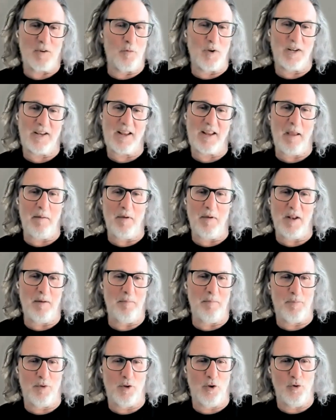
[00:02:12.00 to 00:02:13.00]
someone came
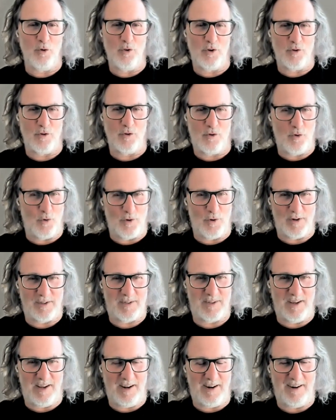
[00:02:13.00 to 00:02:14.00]
in and blew their
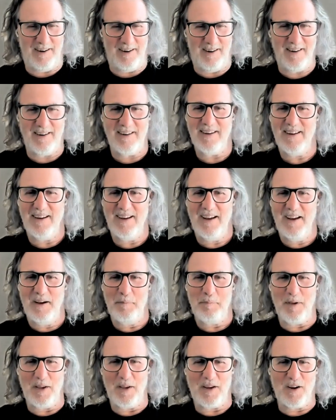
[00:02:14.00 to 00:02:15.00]
doors in
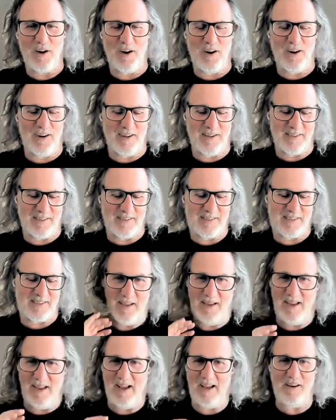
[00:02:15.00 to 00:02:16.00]
because
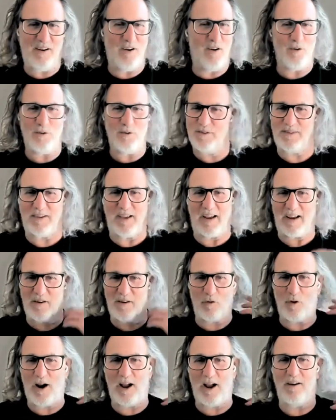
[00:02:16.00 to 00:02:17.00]
they had no
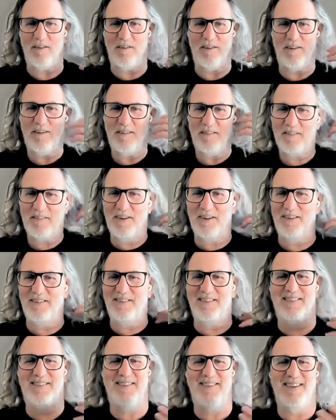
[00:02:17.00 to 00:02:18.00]
second round.
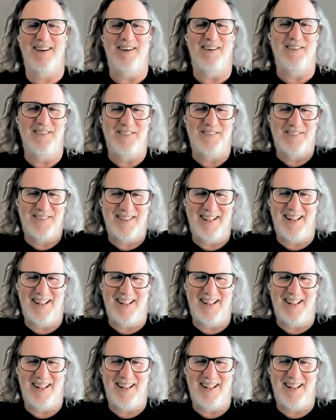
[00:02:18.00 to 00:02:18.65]
So,